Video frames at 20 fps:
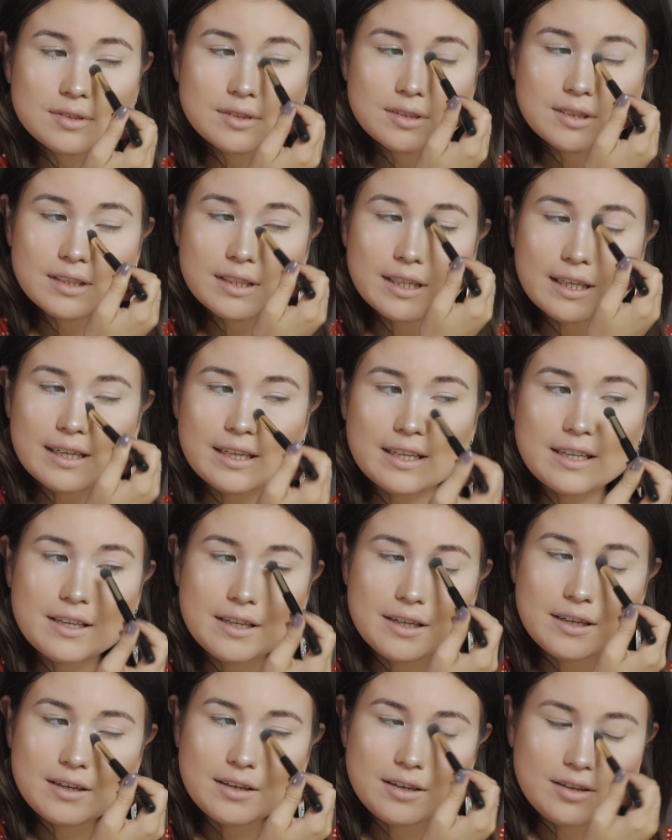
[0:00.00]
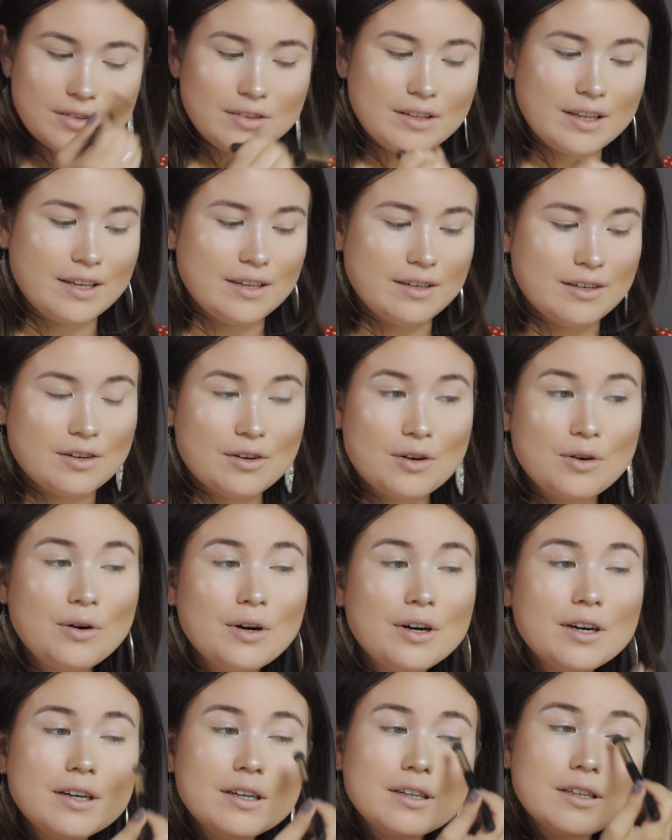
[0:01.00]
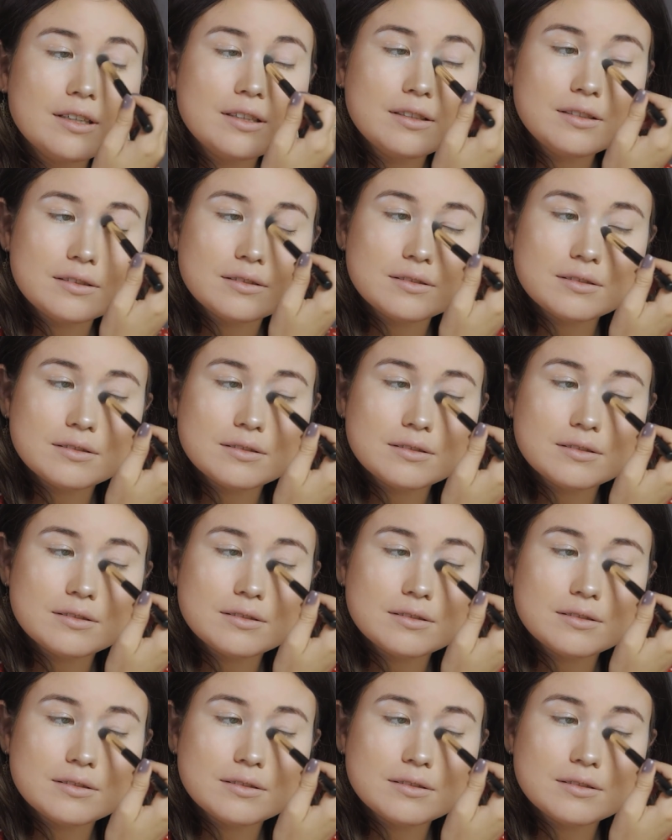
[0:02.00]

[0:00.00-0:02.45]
And then here on the inner corner,